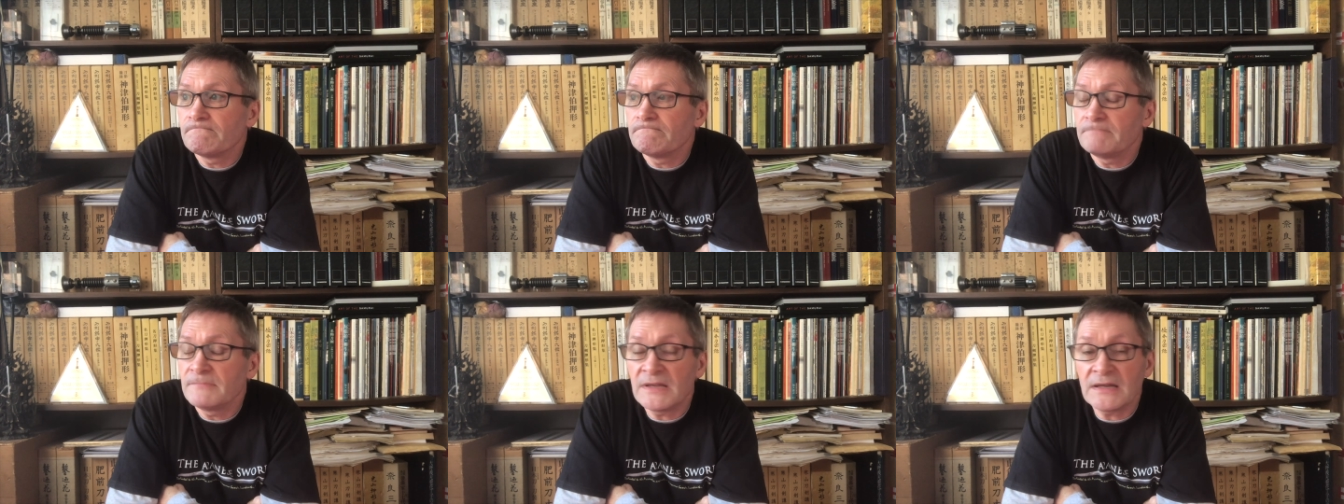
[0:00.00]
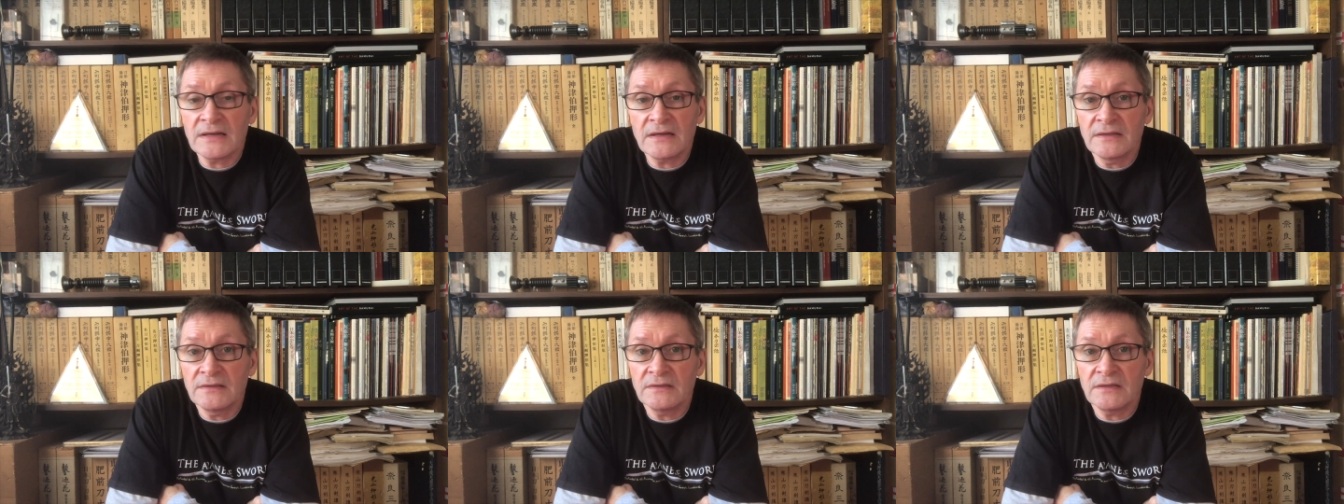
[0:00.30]

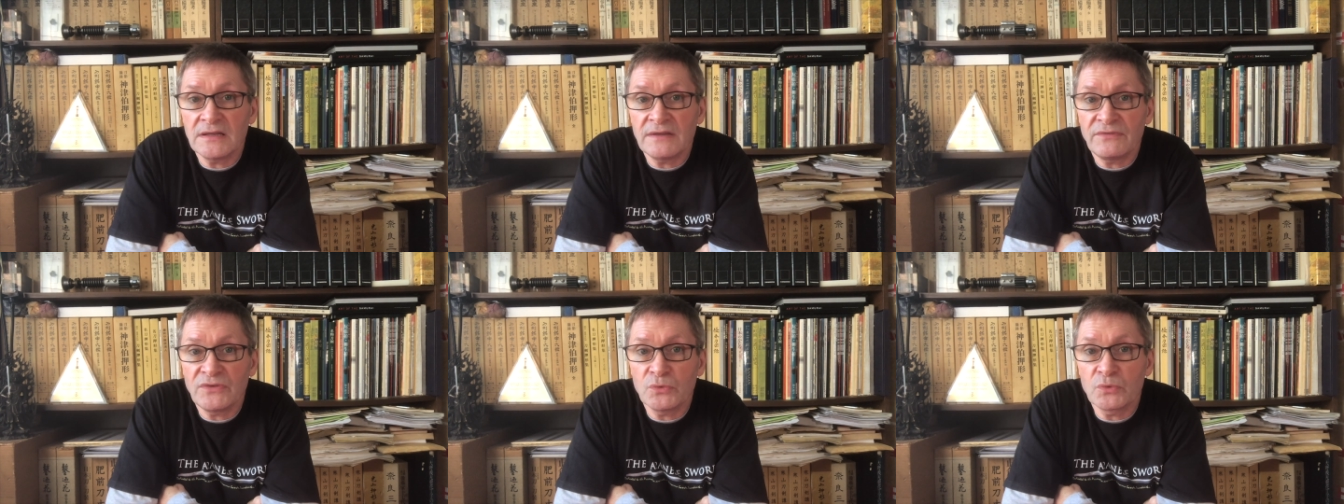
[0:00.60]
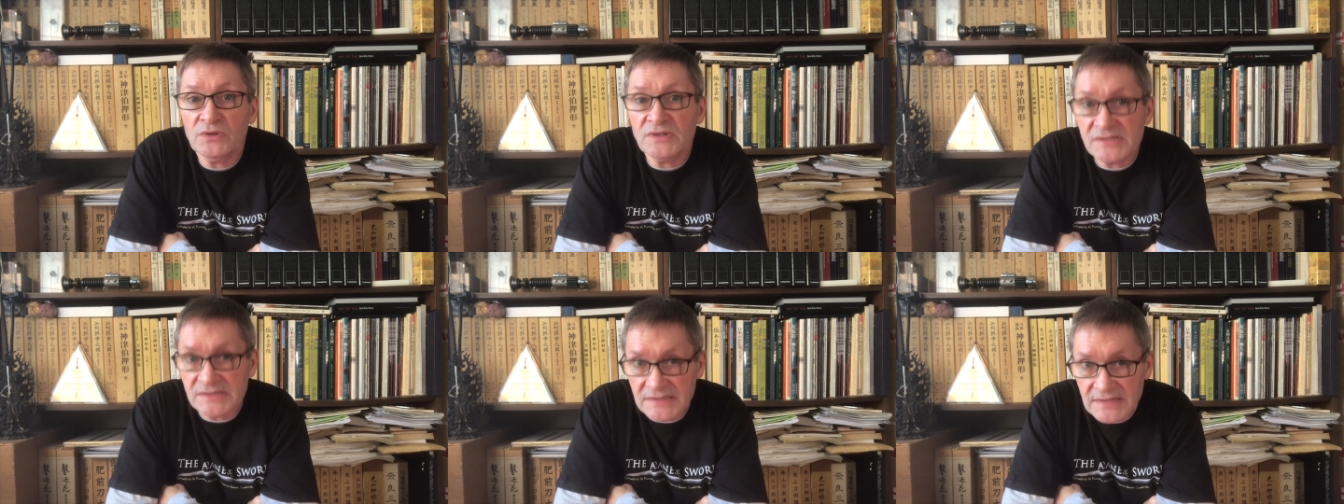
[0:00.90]
yeah. And if you
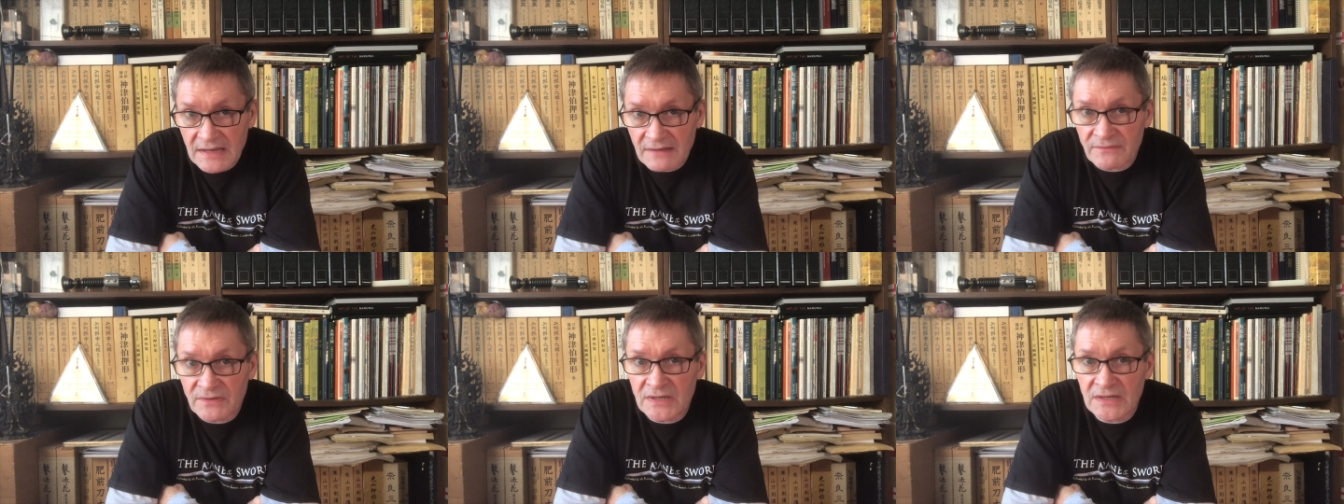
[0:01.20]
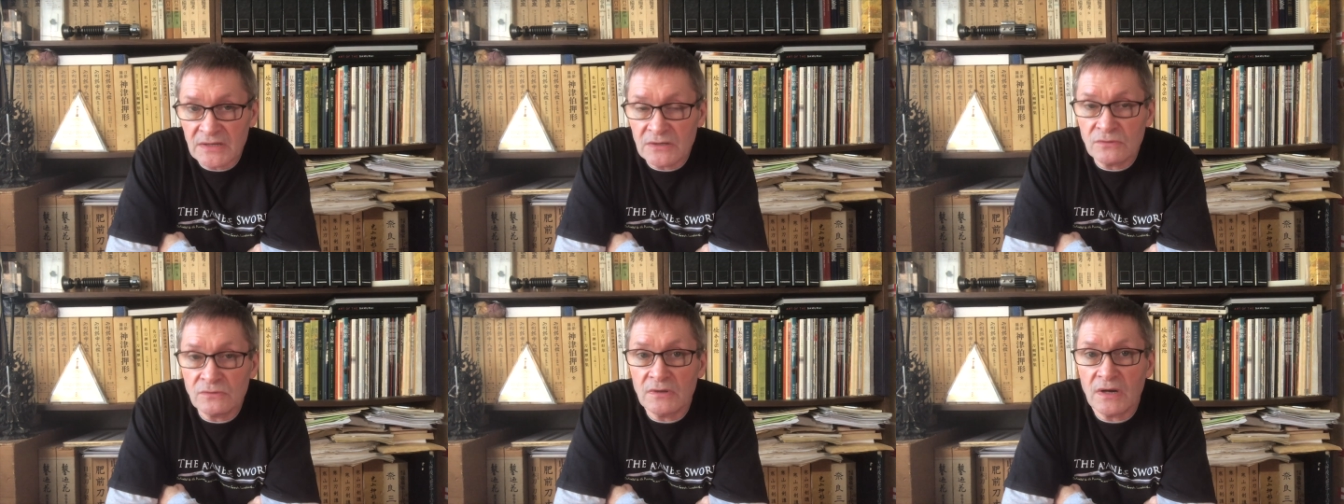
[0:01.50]
want to see that
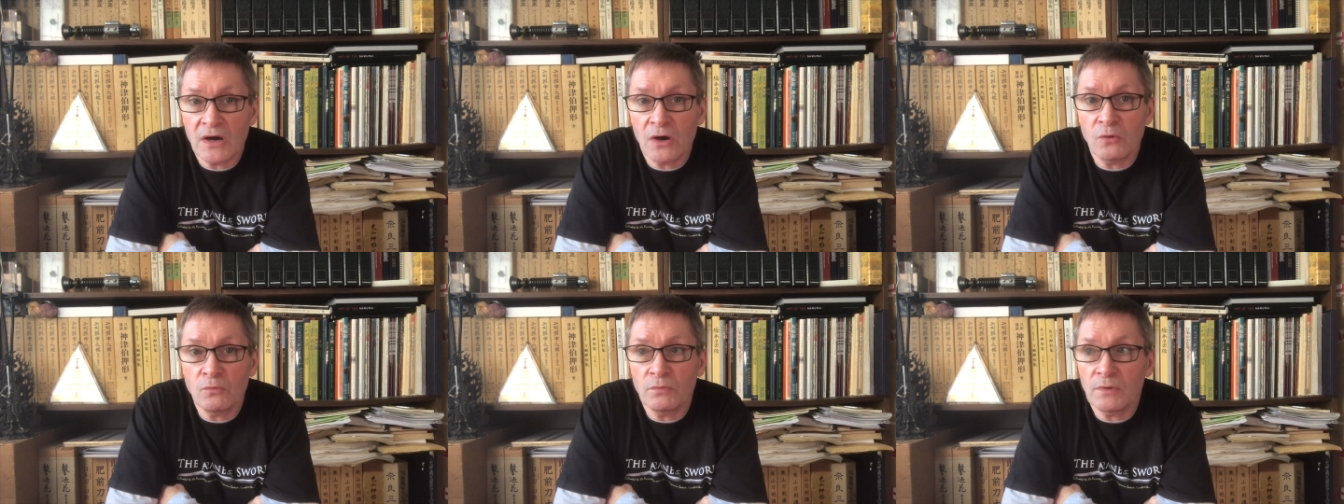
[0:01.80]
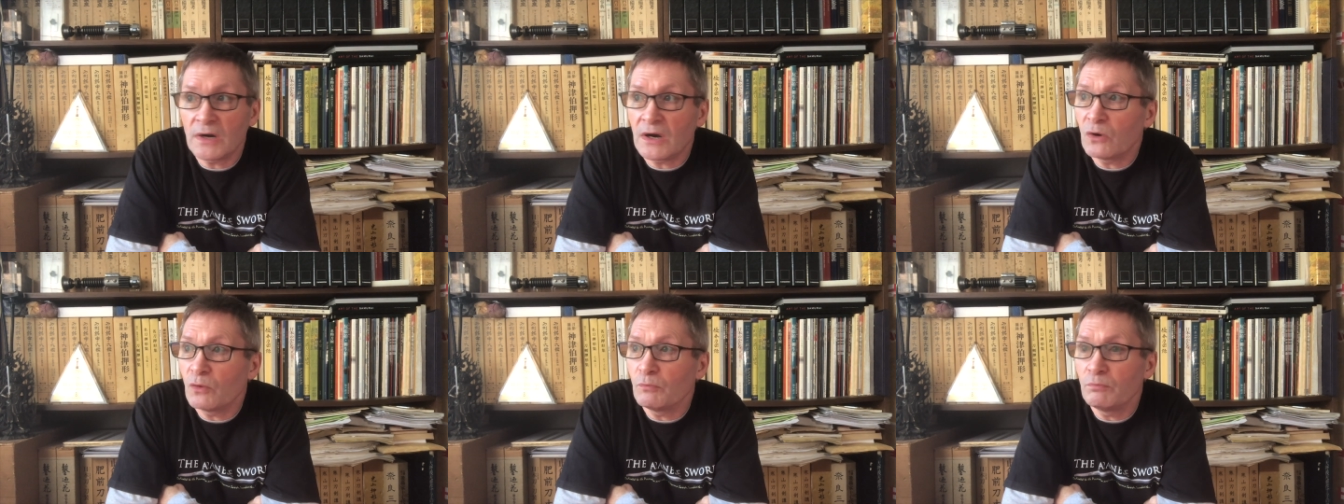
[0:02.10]
video,
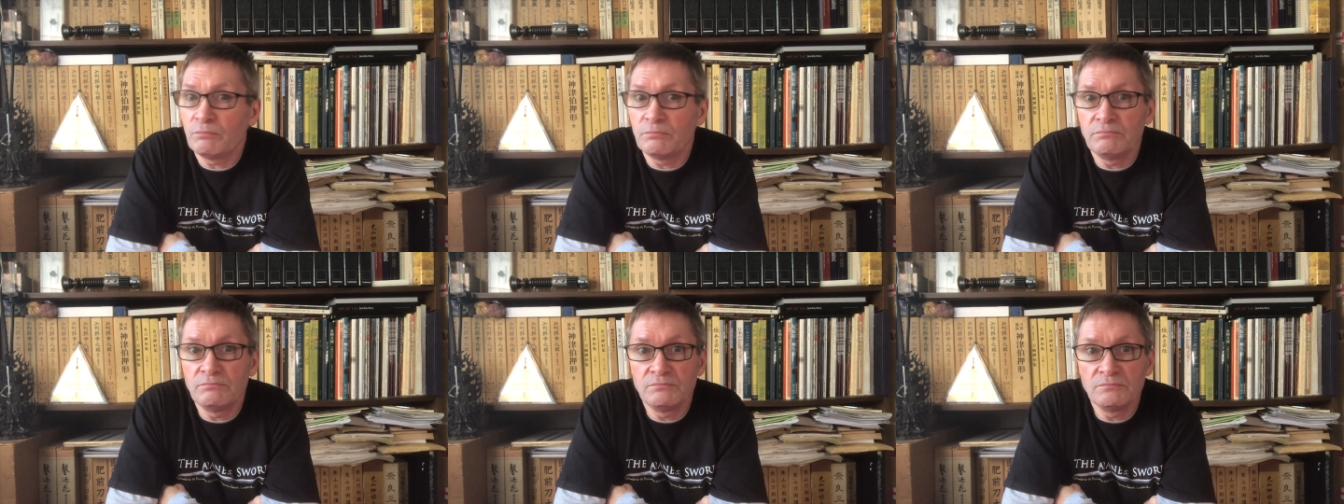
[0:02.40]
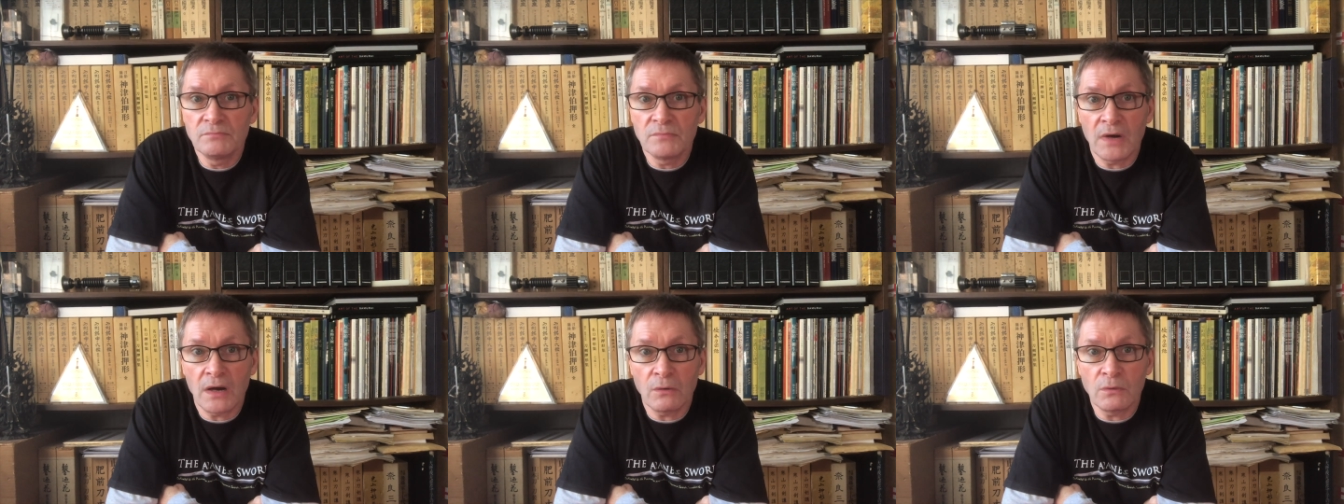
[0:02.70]
I'll
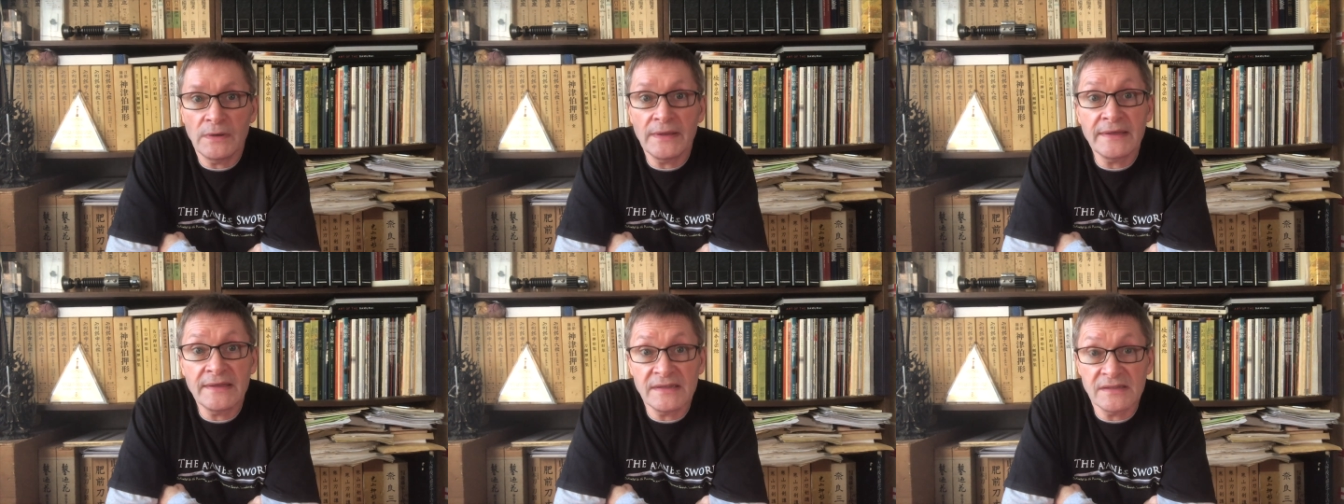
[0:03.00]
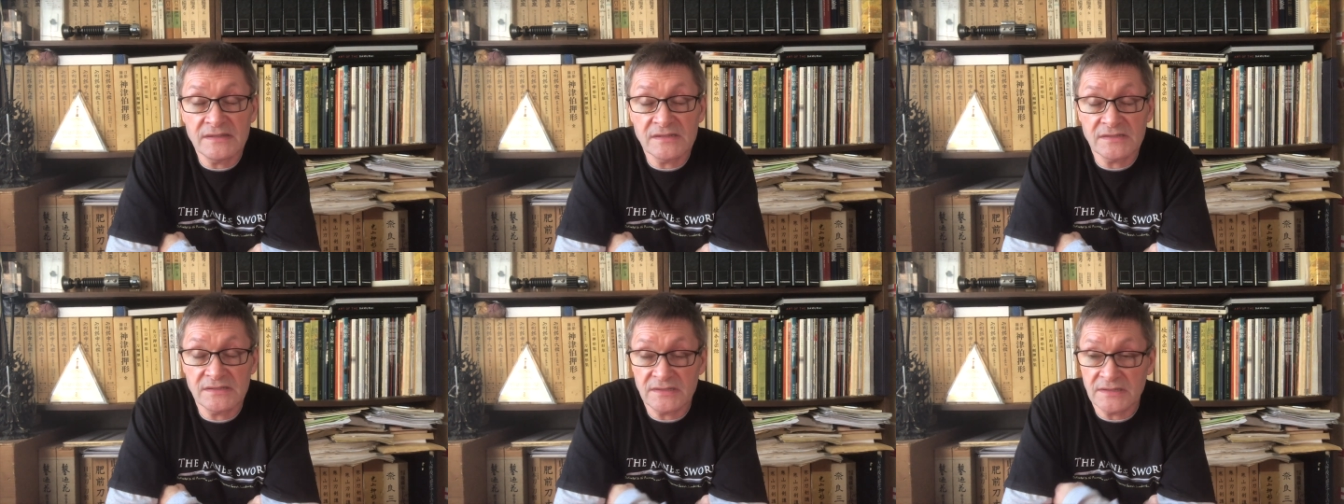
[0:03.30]
link it
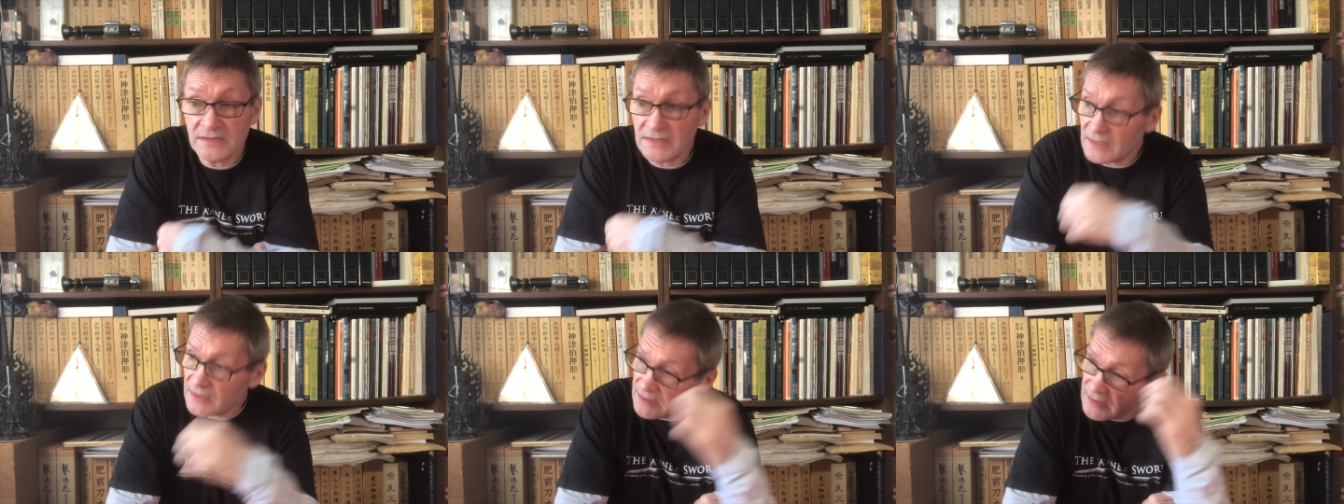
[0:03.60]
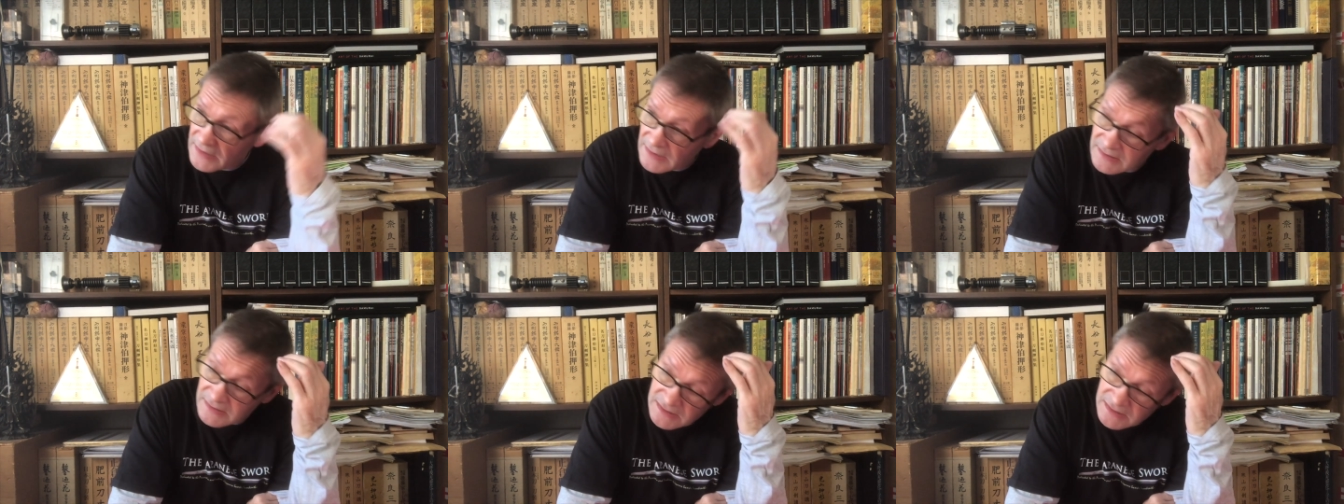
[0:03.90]
to at the end of